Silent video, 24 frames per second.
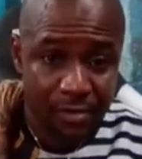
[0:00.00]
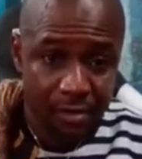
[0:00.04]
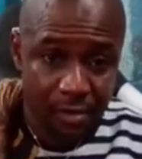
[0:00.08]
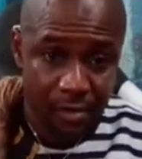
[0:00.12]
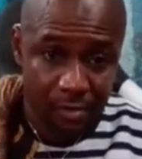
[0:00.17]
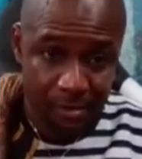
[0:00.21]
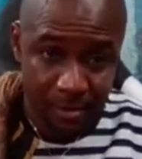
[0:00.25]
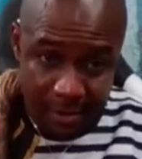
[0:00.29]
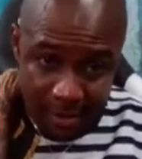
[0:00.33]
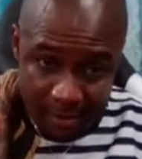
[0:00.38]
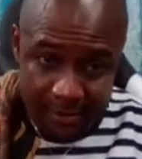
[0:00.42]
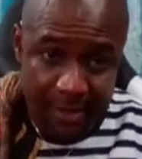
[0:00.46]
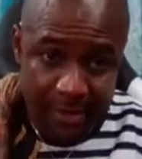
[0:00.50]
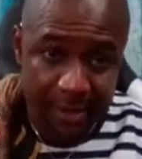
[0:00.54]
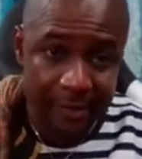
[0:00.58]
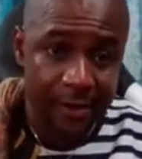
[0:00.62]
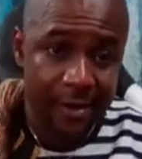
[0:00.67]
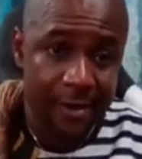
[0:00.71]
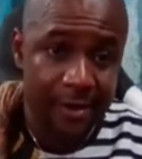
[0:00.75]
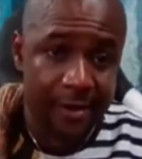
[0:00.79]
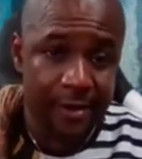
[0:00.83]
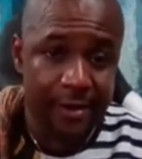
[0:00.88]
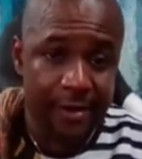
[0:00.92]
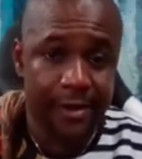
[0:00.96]
What
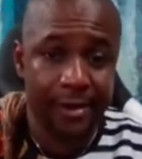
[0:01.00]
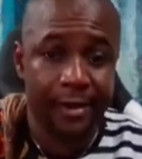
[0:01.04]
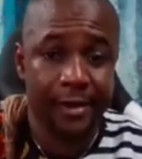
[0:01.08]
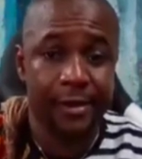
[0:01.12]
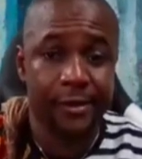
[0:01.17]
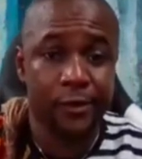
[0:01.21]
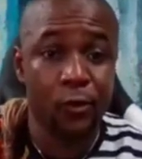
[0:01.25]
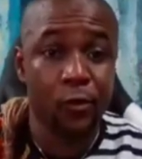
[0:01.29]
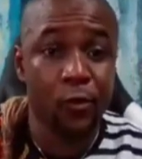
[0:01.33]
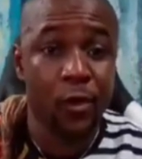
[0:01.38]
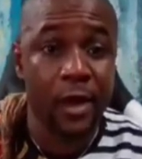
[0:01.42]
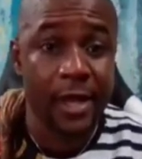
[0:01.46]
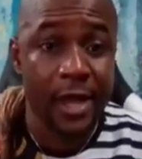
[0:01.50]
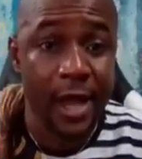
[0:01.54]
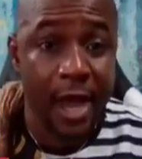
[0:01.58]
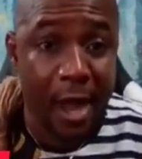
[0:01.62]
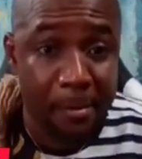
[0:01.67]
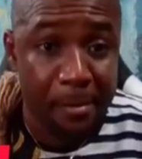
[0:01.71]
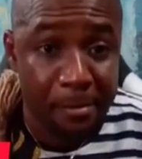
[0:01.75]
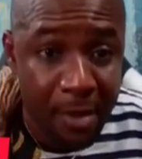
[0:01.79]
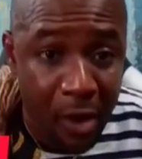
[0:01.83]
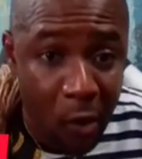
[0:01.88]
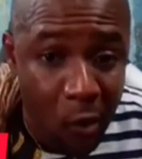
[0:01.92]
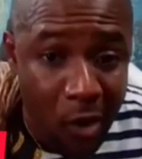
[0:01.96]
understand na? So we here
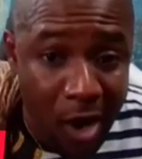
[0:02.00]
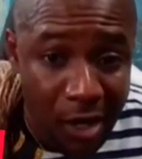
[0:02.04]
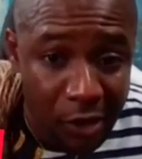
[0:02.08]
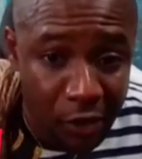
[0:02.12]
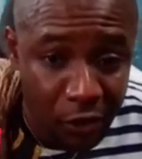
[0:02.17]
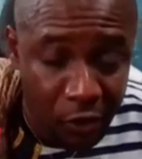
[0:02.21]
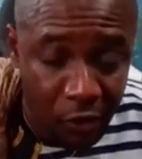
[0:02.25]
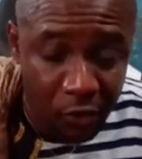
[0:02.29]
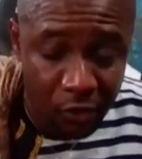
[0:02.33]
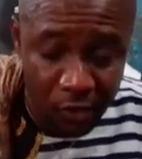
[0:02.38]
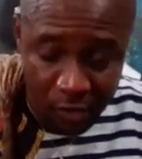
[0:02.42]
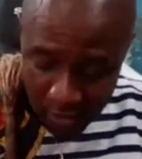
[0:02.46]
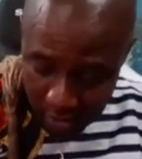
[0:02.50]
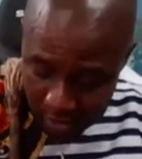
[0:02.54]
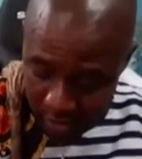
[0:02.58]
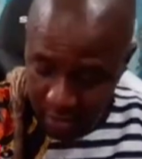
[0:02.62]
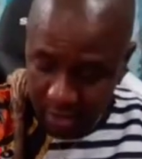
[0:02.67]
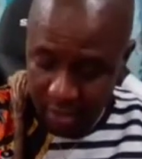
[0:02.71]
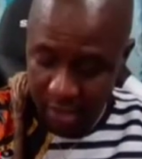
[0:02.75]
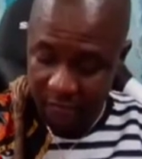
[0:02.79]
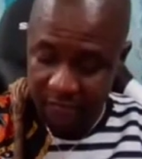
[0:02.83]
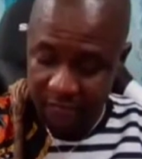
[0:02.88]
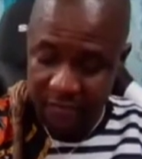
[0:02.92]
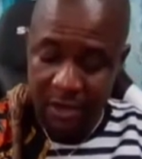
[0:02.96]
ma wa ato.
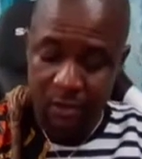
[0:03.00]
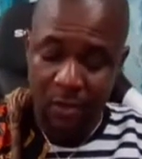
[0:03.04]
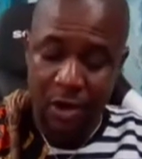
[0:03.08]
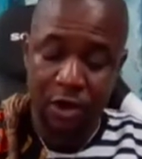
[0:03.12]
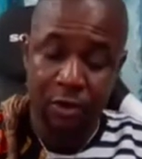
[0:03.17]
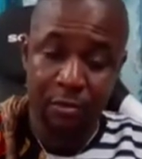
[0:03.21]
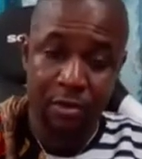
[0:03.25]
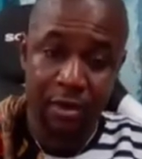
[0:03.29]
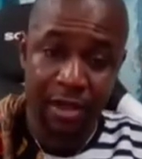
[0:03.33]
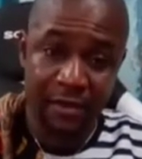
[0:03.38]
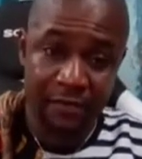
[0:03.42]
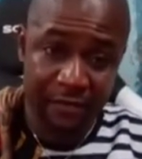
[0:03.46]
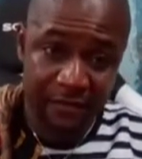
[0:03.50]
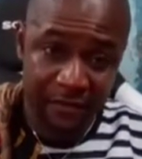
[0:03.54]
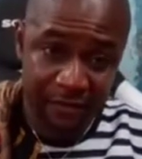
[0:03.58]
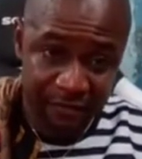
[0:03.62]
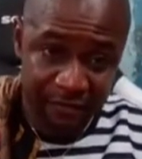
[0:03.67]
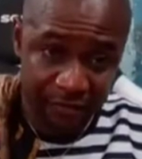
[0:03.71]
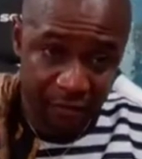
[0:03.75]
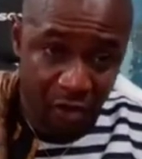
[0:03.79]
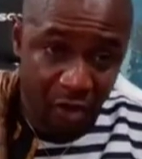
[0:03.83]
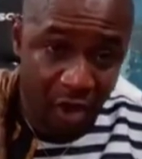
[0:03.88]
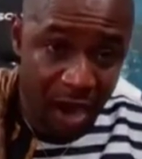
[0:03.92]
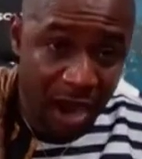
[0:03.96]
We were boy fefe
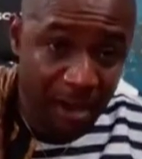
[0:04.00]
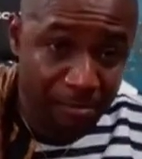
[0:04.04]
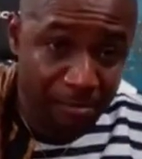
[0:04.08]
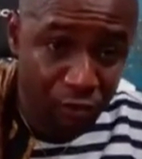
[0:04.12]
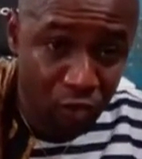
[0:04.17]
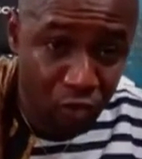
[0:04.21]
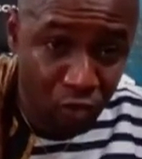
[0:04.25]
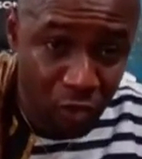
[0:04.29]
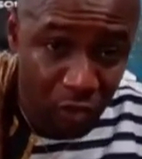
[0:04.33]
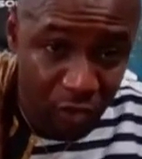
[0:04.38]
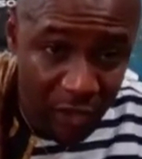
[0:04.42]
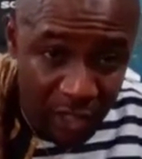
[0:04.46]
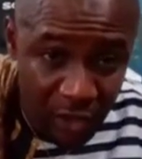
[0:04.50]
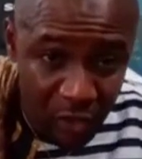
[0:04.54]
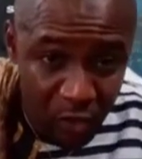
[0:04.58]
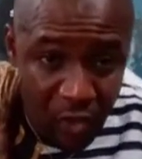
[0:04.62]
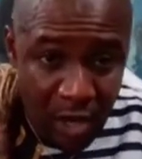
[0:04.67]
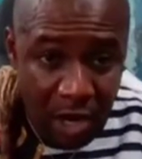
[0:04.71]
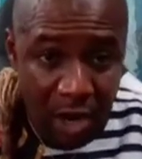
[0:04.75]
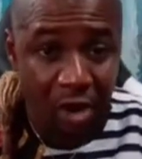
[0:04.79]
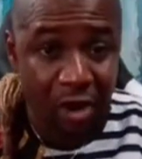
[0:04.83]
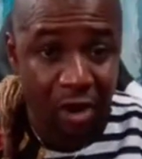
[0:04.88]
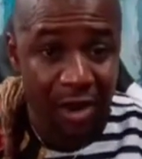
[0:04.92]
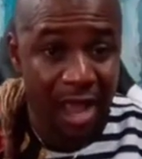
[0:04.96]
o do not then we
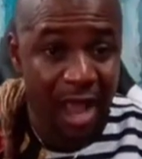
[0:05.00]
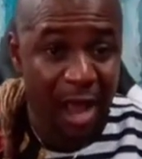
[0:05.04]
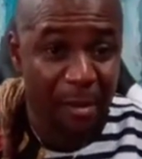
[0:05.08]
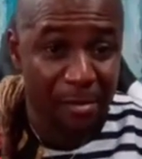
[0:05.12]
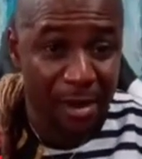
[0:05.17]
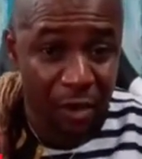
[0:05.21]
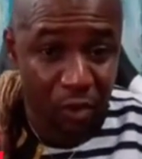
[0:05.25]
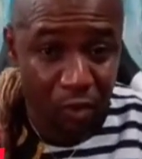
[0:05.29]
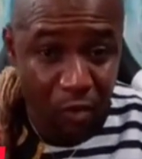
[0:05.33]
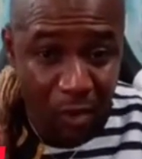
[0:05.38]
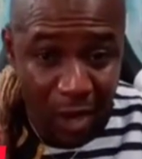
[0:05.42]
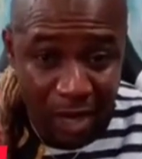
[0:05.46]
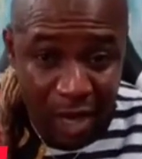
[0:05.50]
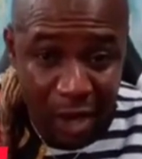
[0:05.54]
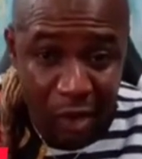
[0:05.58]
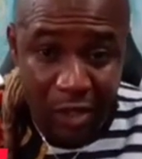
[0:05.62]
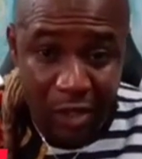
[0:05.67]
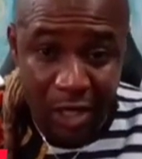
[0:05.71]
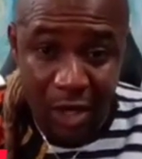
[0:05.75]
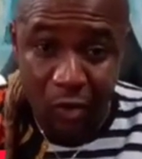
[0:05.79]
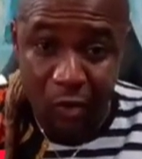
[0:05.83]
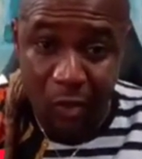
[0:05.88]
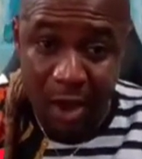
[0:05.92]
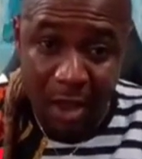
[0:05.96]
o here man wa la go
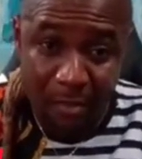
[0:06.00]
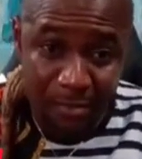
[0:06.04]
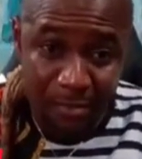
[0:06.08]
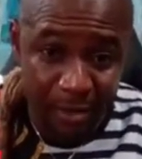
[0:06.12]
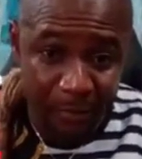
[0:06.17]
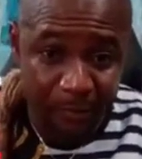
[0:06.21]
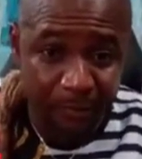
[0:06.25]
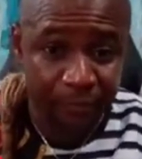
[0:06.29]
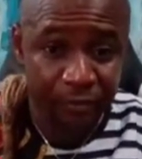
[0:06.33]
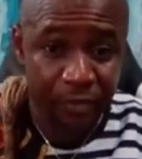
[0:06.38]
da wa mi.